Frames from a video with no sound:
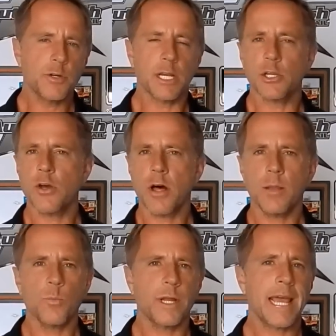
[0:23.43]
You can
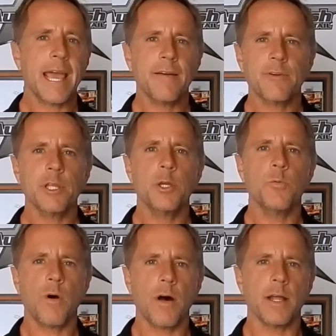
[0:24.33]
call them whatever you
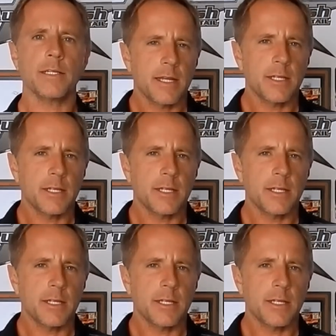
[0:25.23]
want.